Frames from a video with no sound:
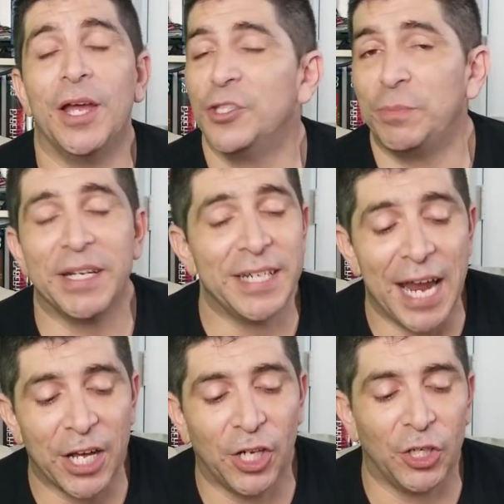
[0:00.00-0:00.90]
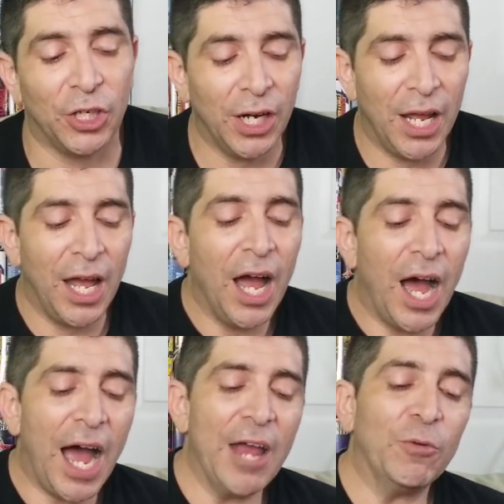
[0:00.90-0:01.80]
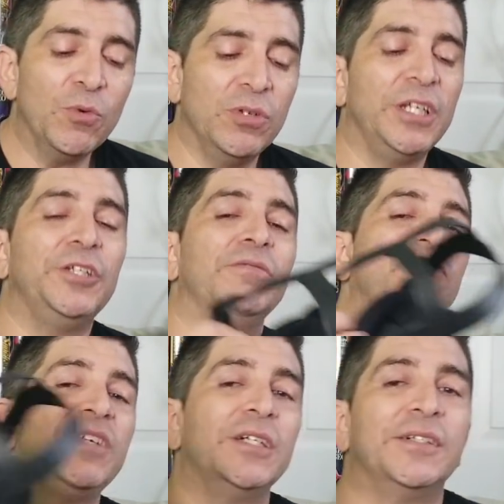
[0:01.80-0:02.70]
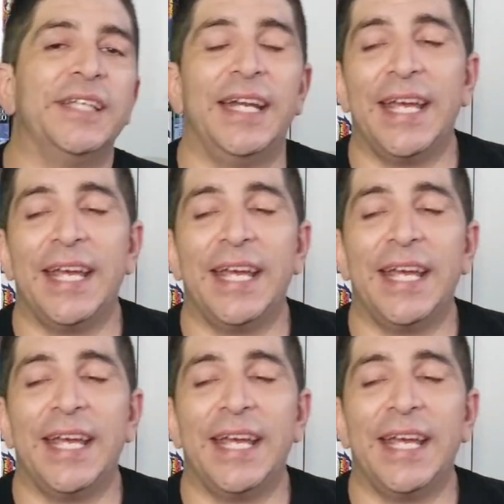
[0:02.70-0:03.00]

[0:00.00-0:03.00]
spectacular. I really do feel that